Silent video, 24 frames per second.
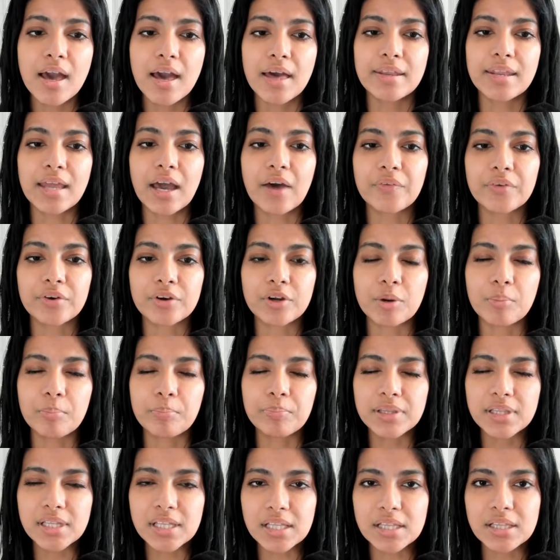Now they're
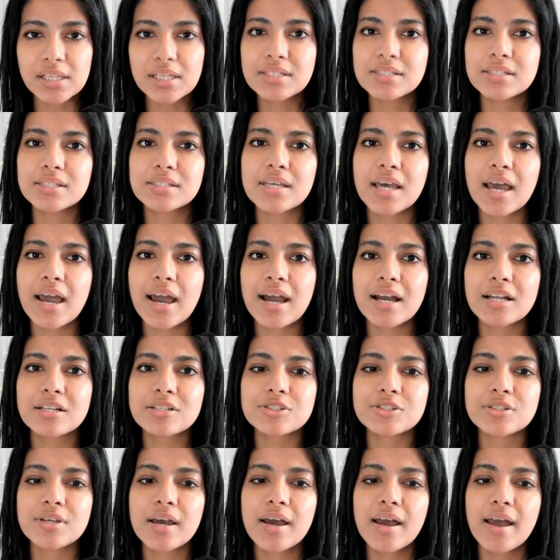completely
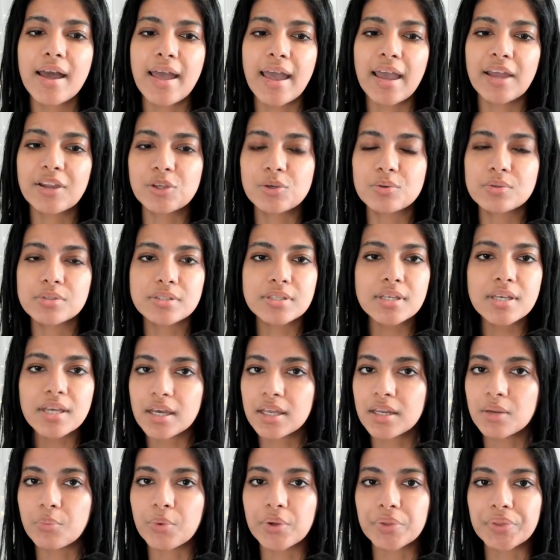detached, and you see
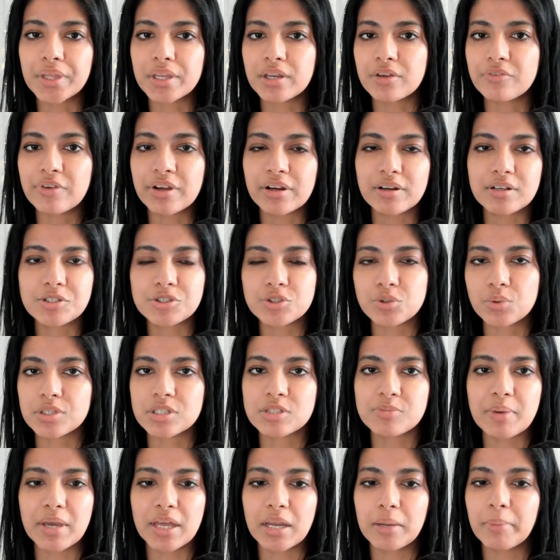it within a very short
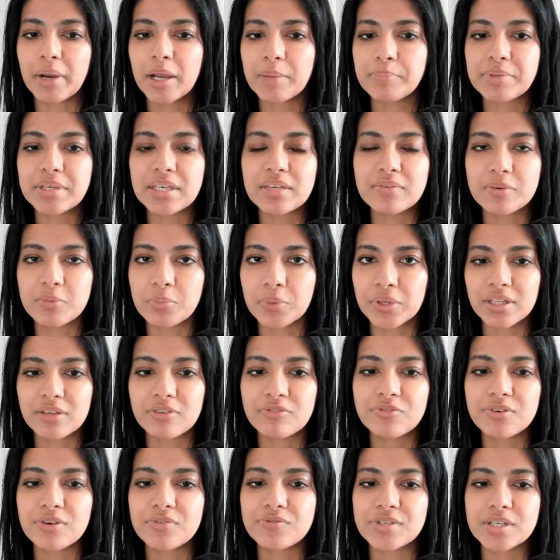span. It might be even within
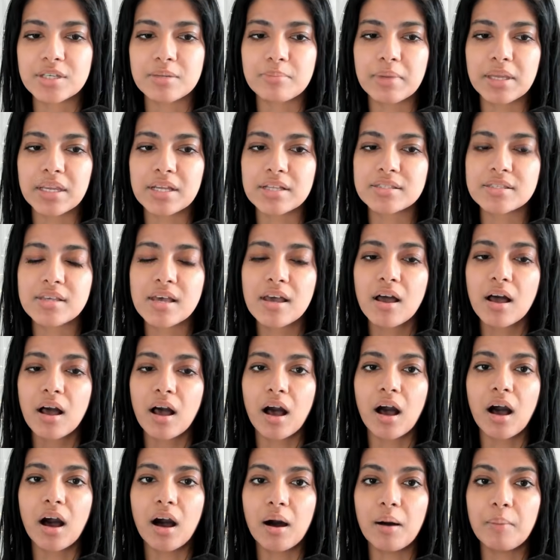15 minutes.
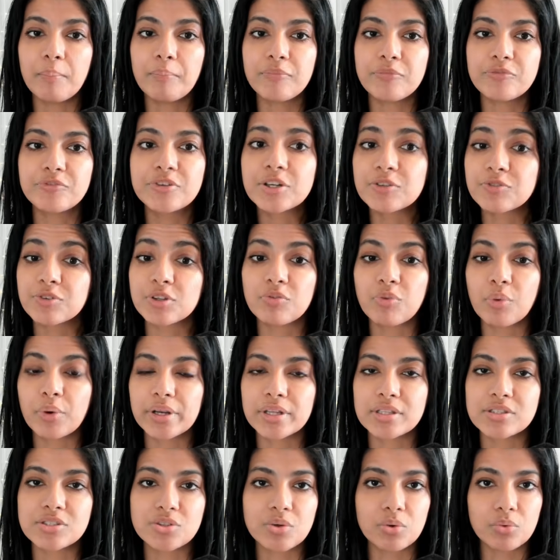Fearful
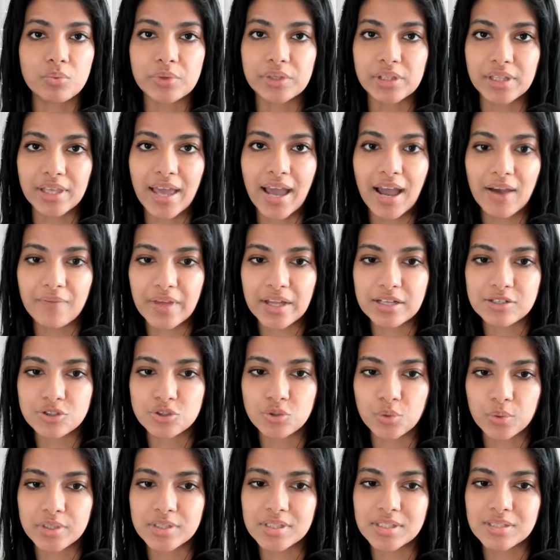avoidance don't really have that
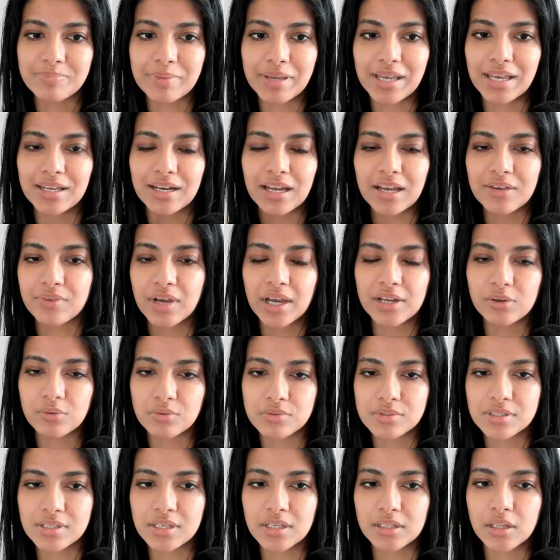short span. I don't
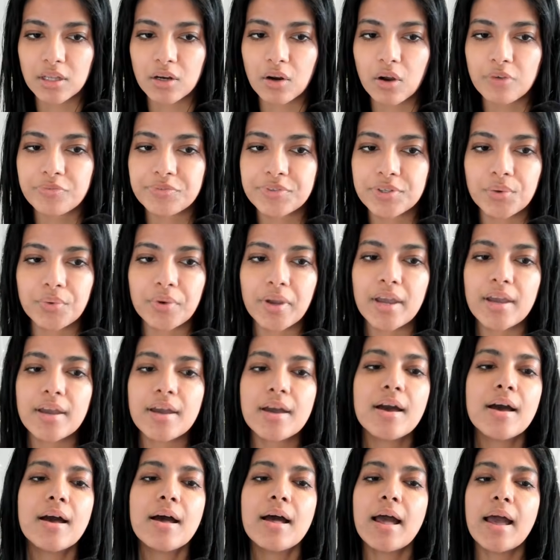see it that often, okay?
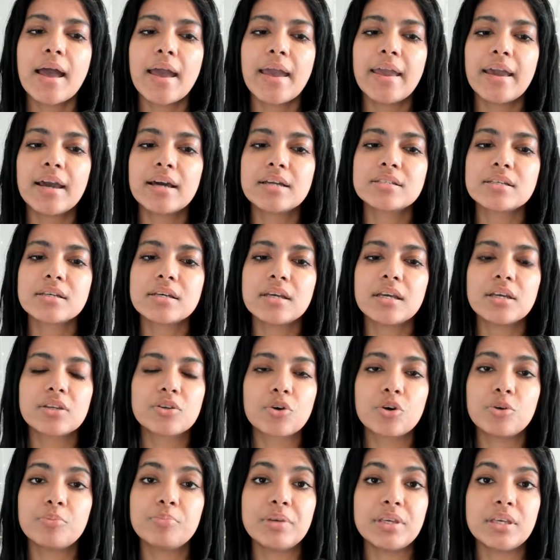And it
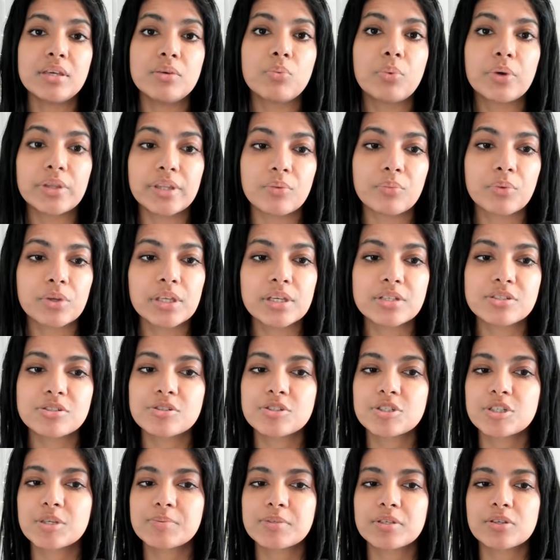could be within
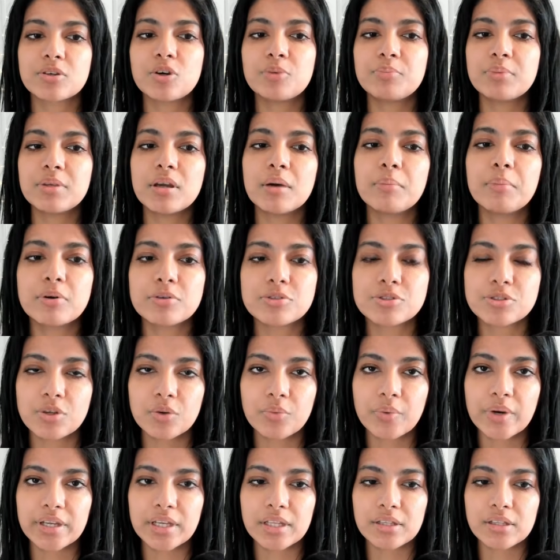relationships. It could be emotional
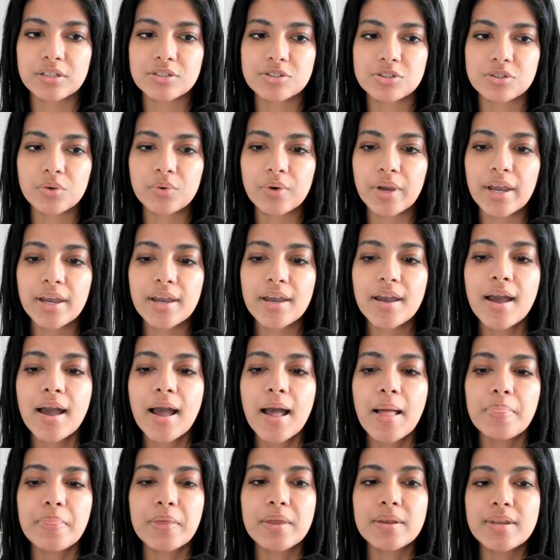regulation, okay?
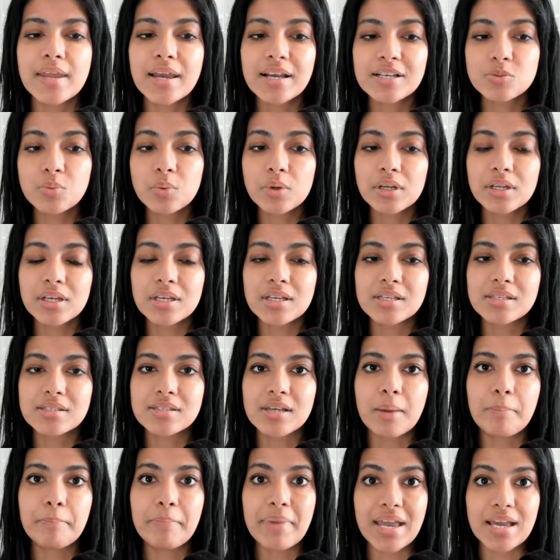The next one is
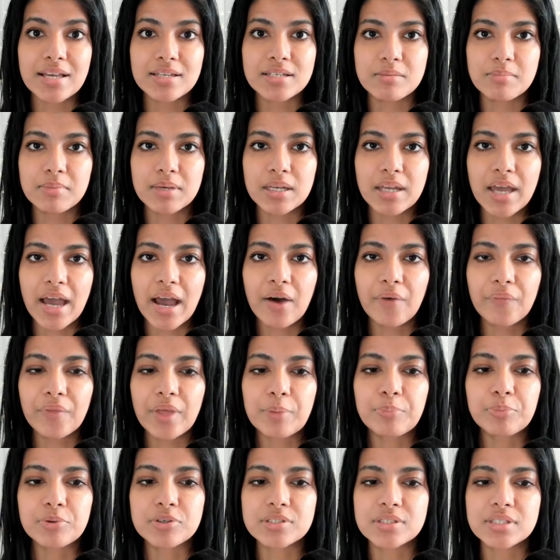abandonment, how they
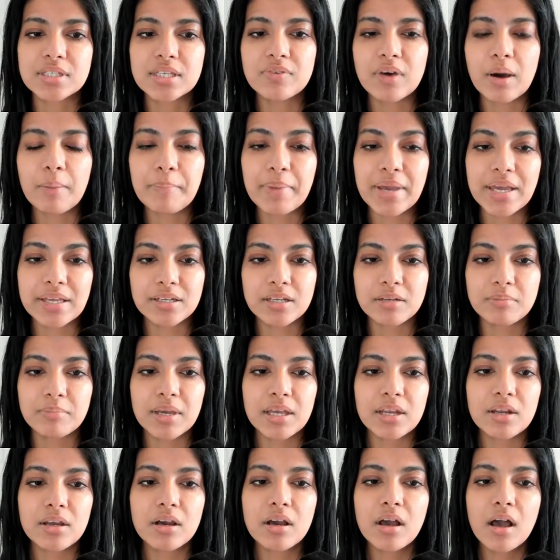perceive abandonment.
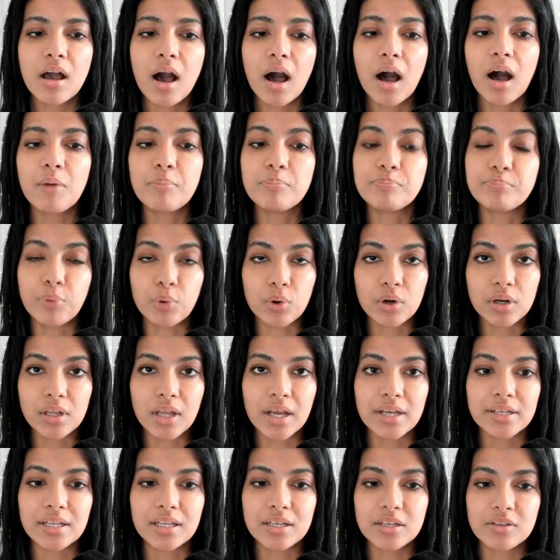
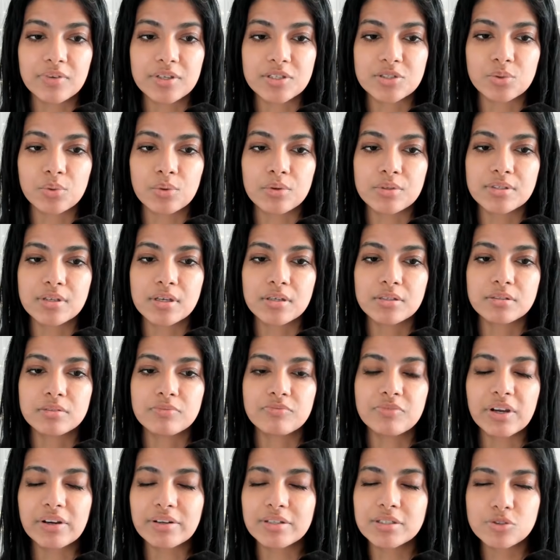Borderline individuals,
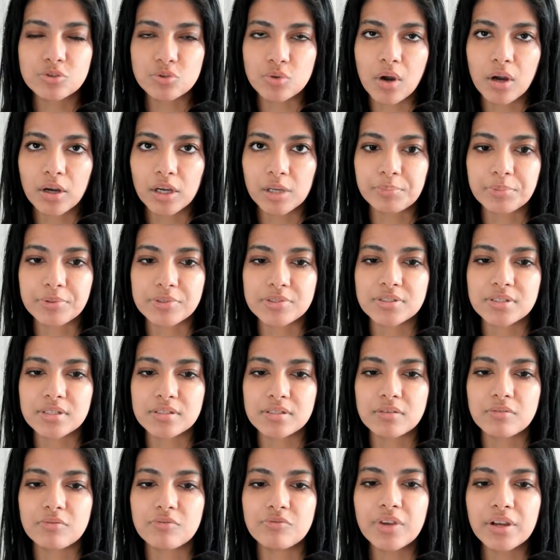very strong and
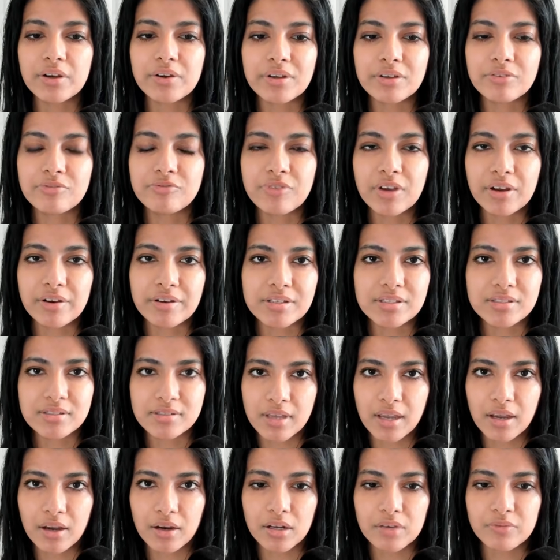persistent, very, very
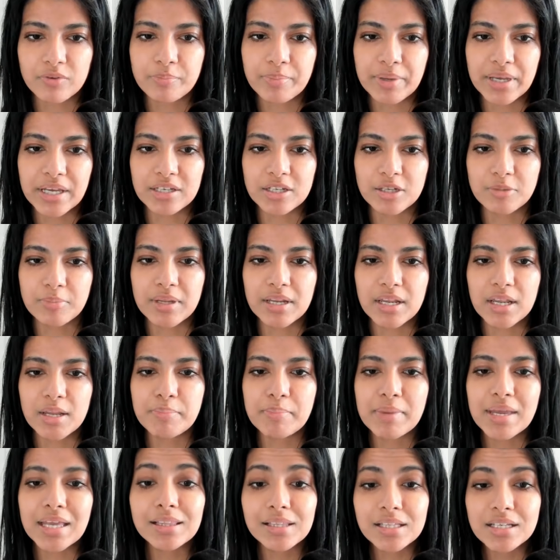scared of abandonment. It
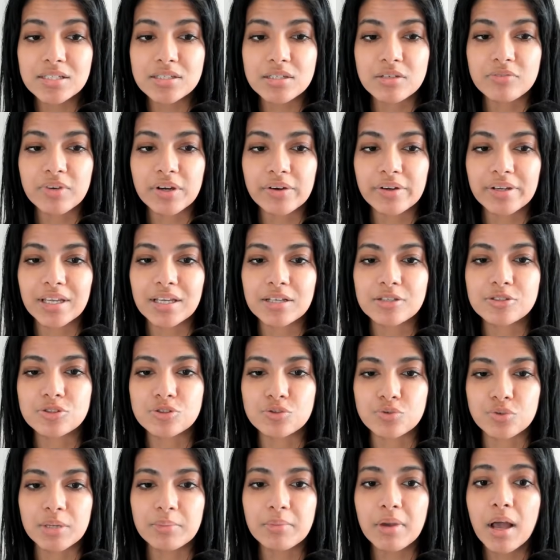may lead to very
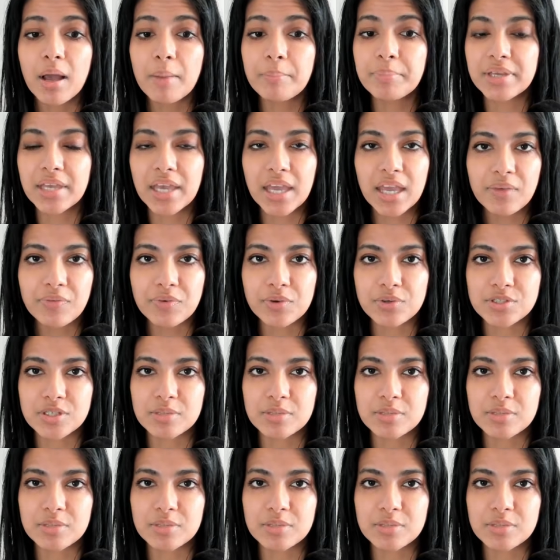extreme behaviors.